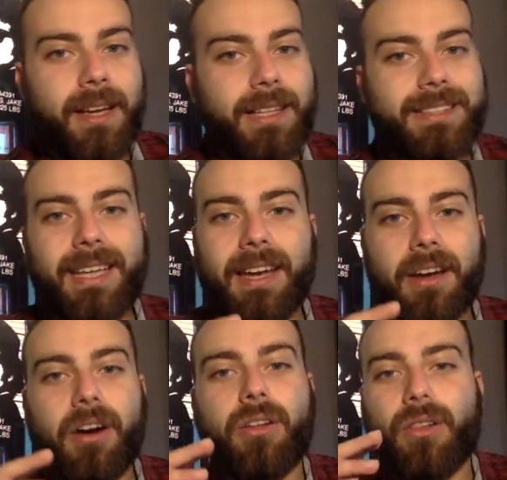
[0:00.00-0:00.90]
is getting
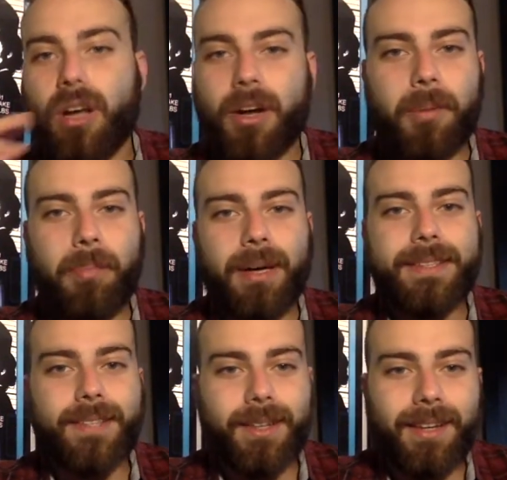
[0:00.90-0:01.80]
a lot of
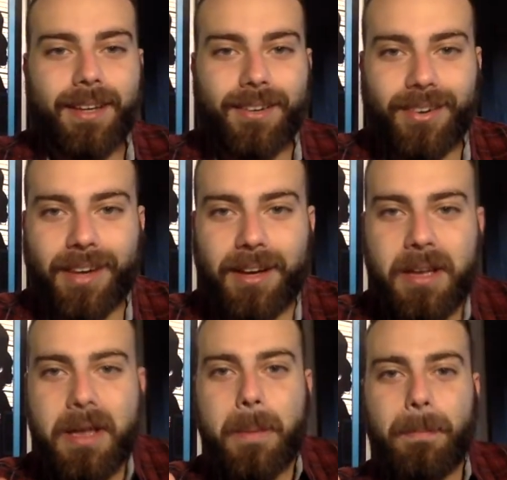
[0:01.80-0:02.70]
buzz on the internet.
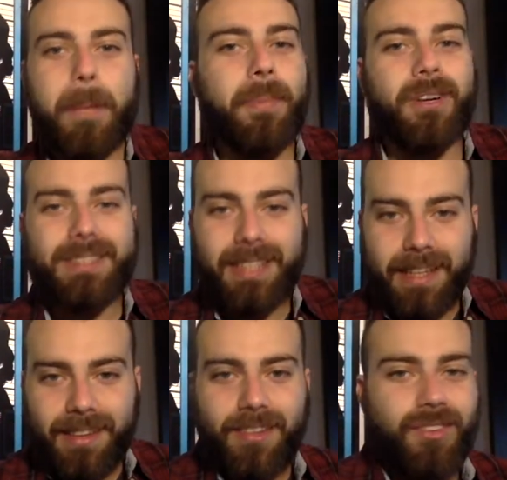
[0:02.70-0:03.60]
People are
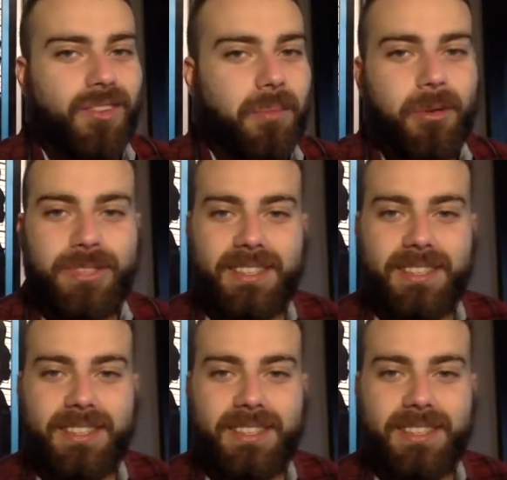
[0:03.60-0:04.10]
saying this is the most